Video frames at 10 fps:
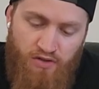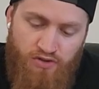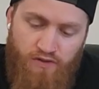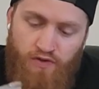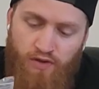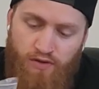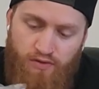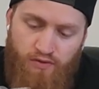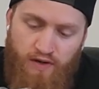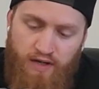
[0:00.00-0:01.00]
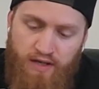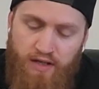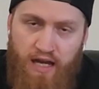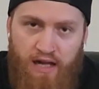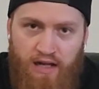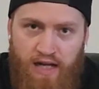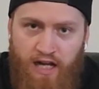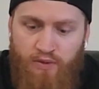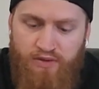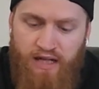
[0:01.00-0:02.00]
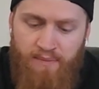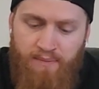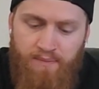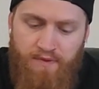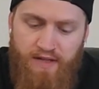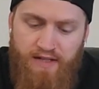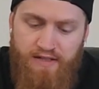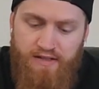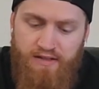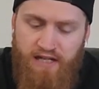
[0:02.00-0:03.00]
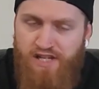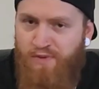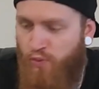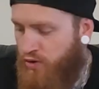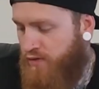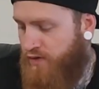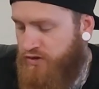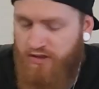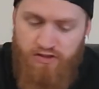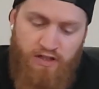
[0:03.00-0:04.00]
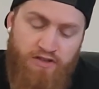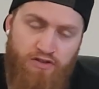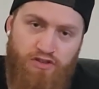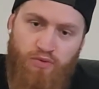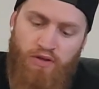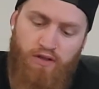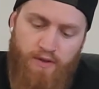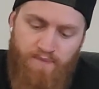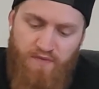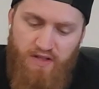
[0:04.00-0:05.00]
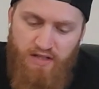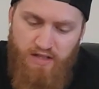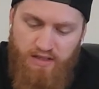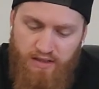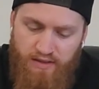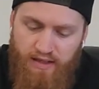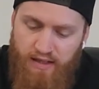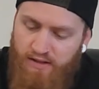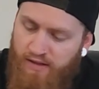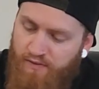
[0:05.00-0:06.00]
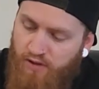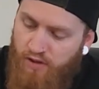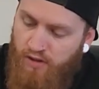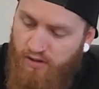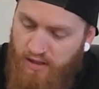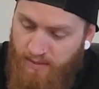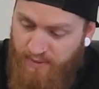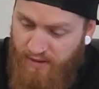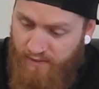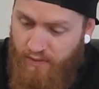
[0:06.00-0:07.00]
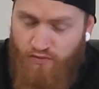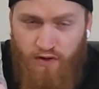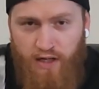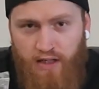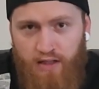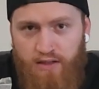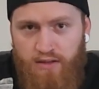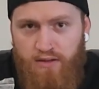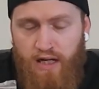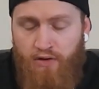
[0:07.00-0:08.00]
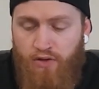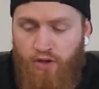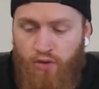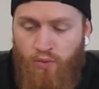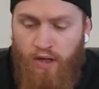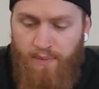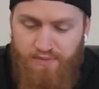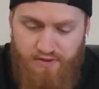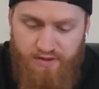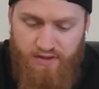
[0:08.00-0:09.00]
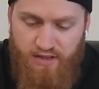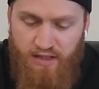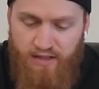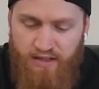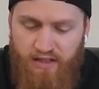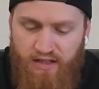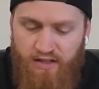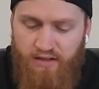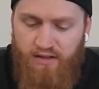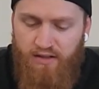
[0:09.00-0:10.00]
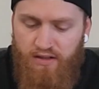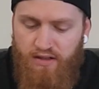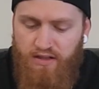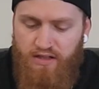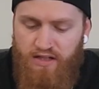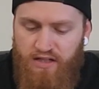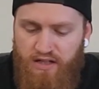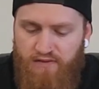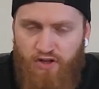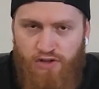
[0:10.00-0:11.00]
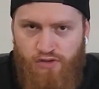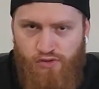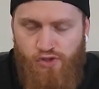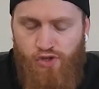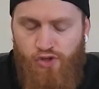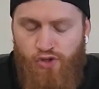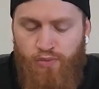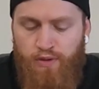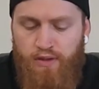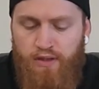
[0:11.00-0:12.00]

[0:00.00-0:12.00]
Also I've got 3 aquatab things in case my water filter decides not to work. Then I've got, I believe, 3 alcohol wipes, and then in here I've got a little tube,